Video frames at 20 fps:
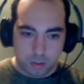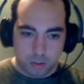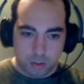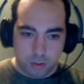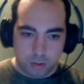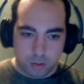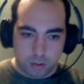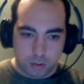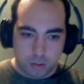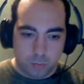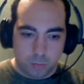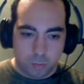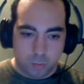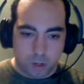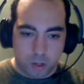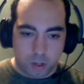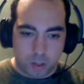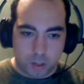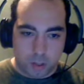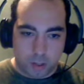you walk
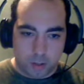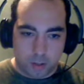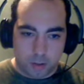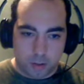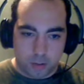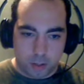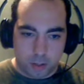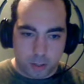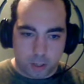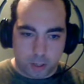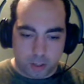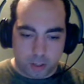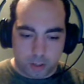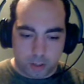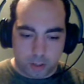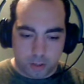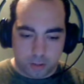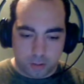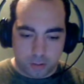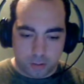in,
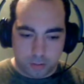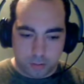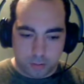and